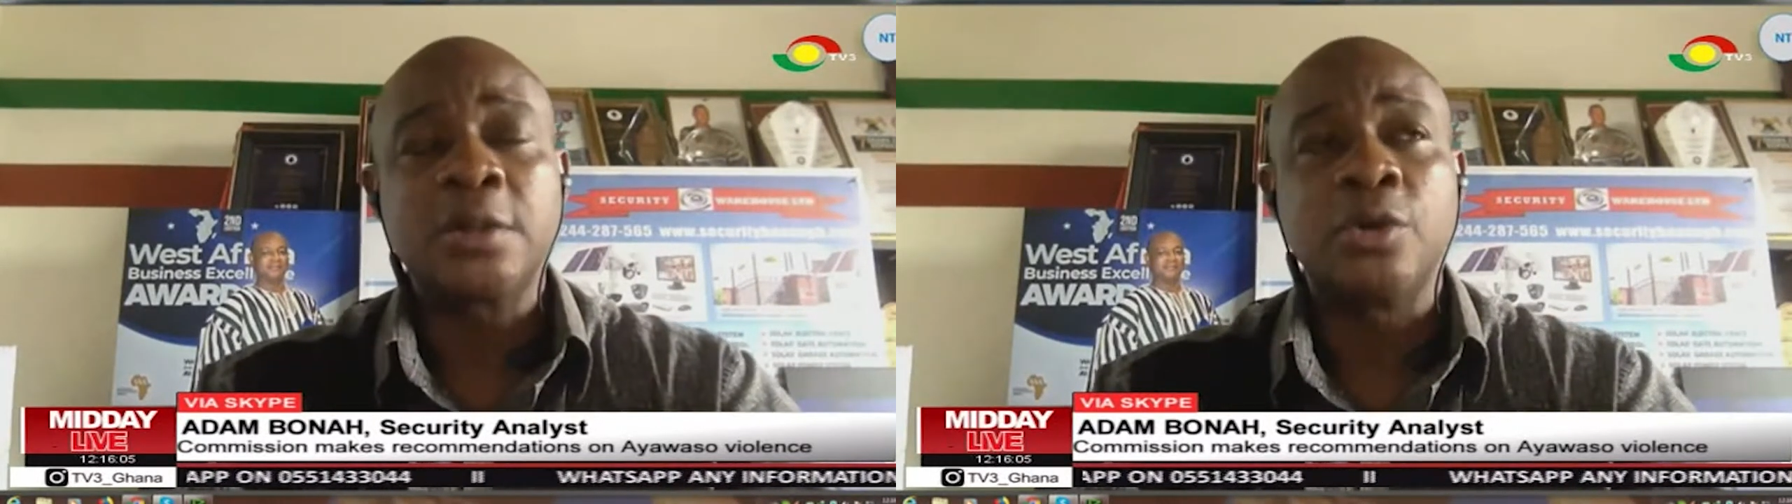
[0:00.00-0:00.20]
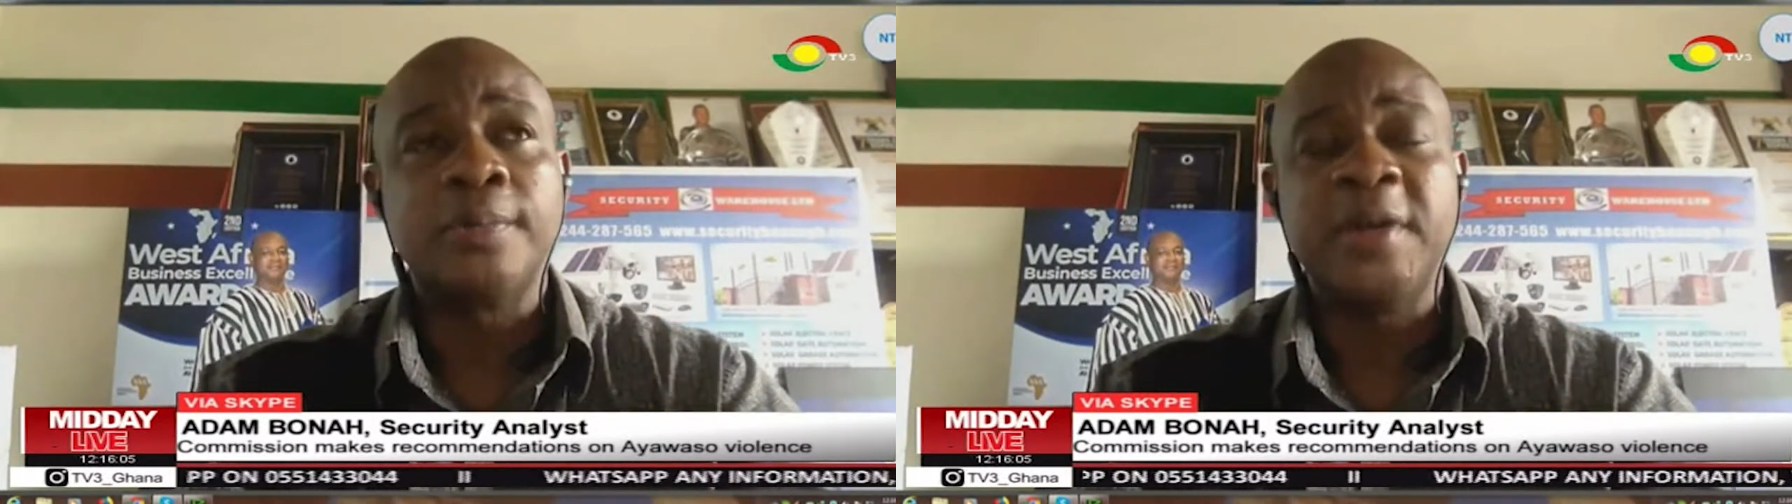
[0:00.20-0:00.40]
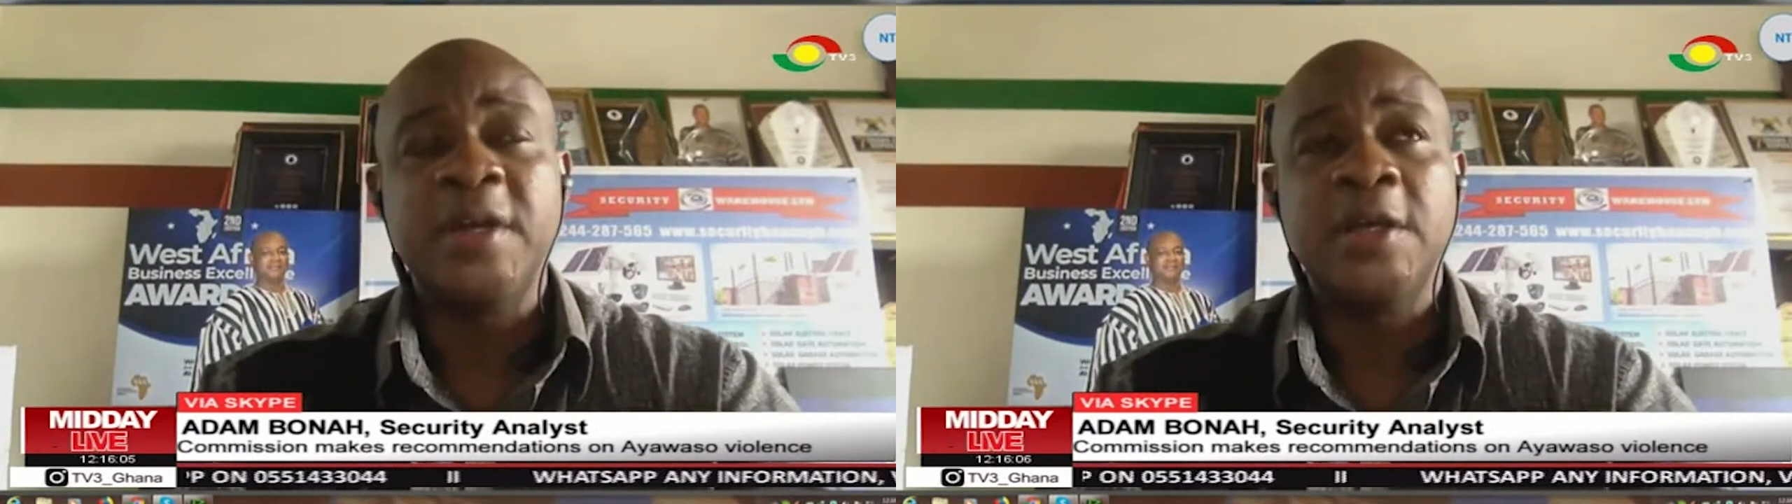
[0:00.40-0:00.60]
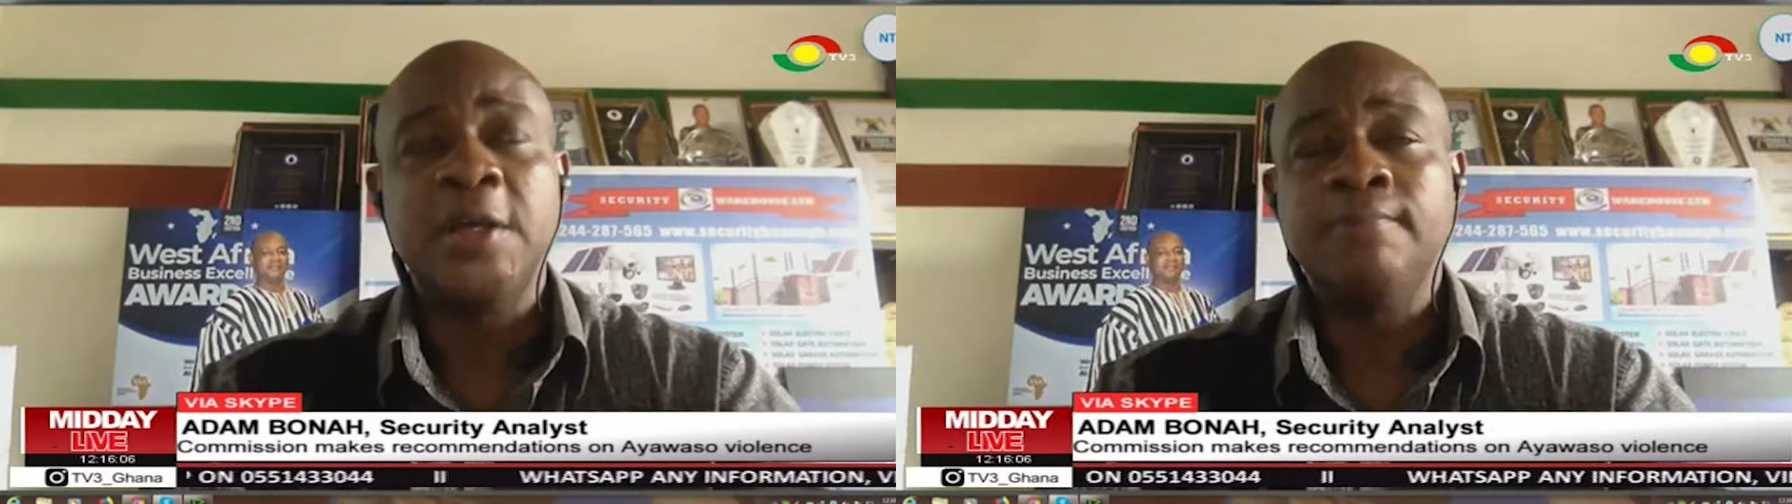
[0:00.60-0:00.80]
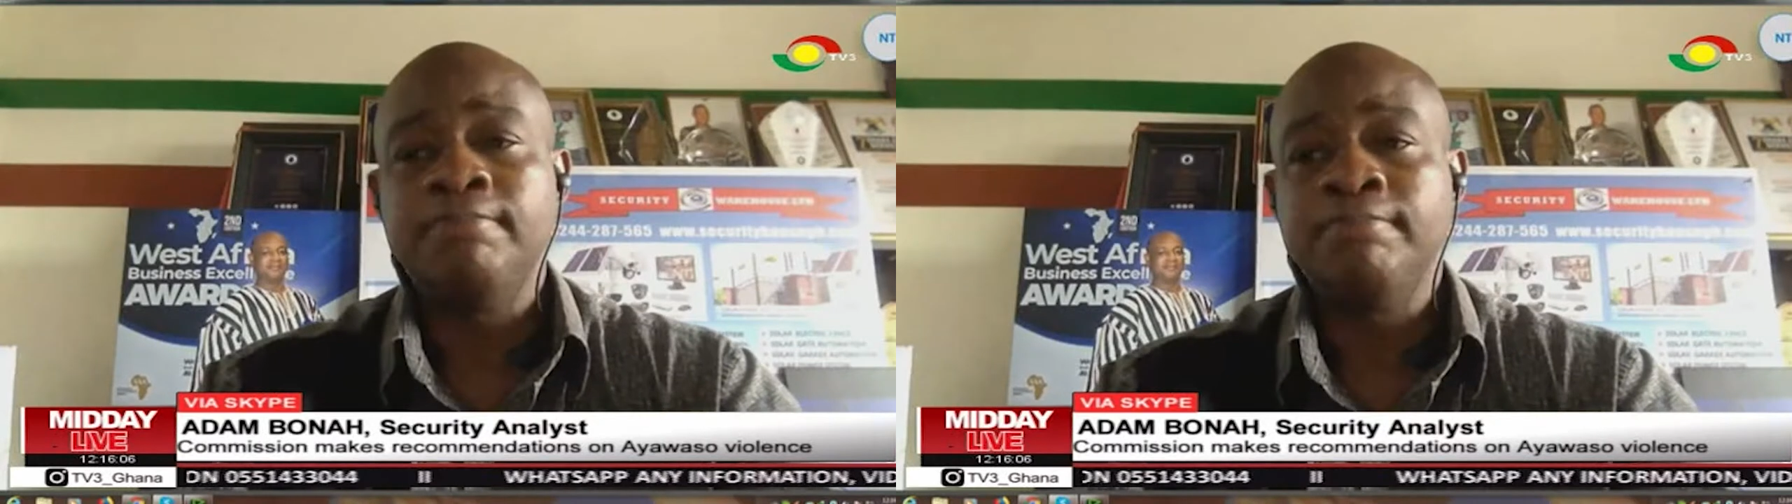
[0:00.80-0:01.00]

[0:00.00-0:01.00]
could be